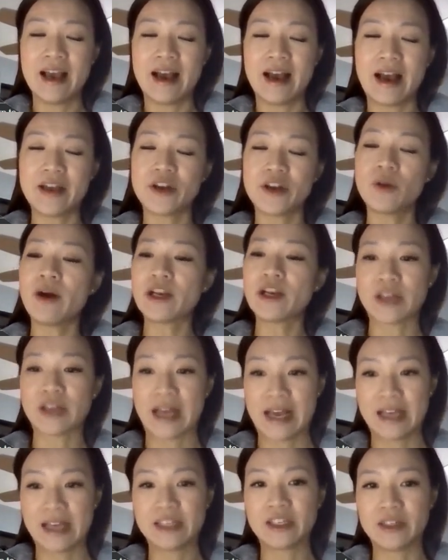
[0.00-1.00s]
I know I could
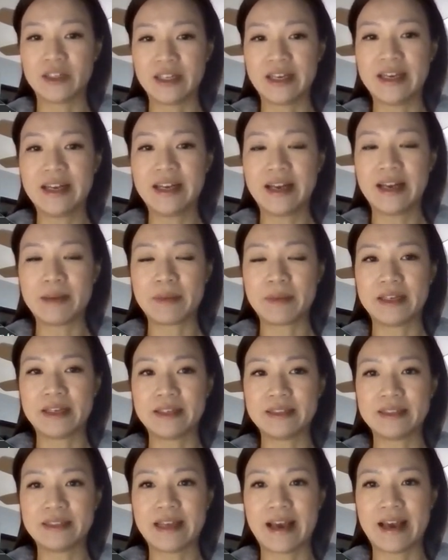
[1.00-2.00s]
handle it. I
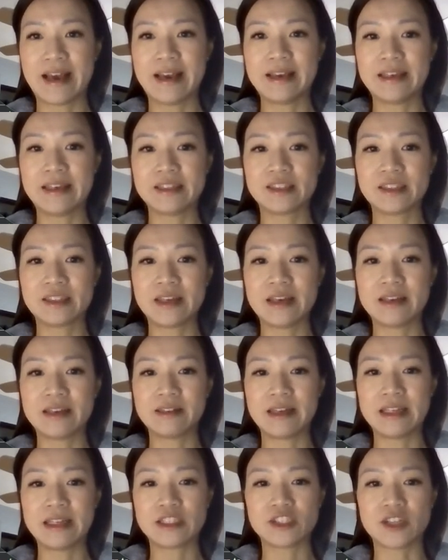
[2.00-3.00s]
mean, yeah,
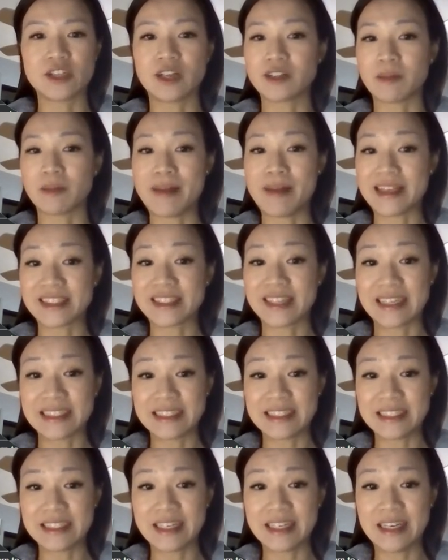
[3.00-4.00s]
it's not the best
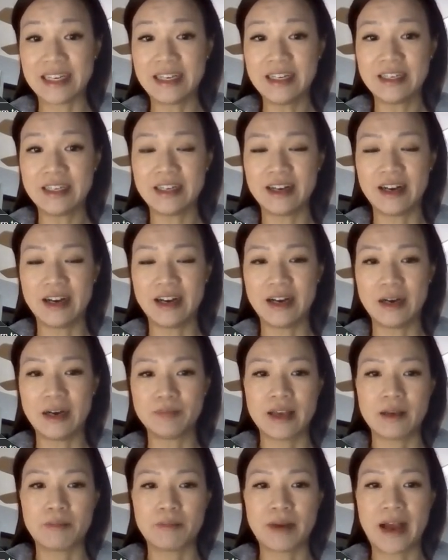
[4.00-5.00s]
idea,
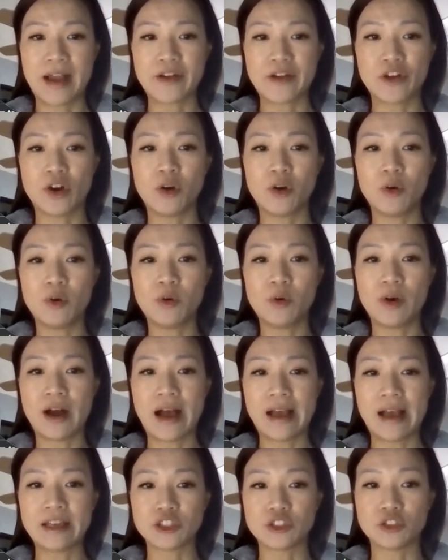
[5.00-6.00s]
but I know
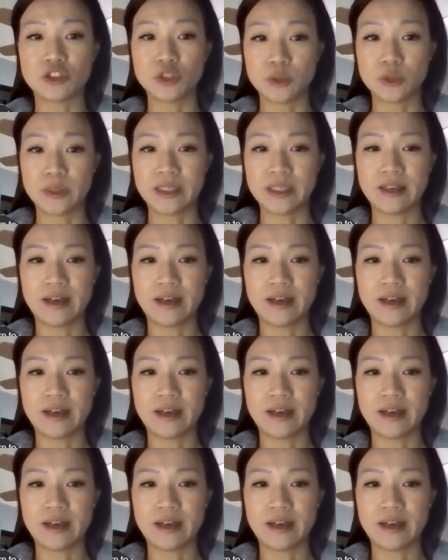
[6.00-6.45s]
I could do it.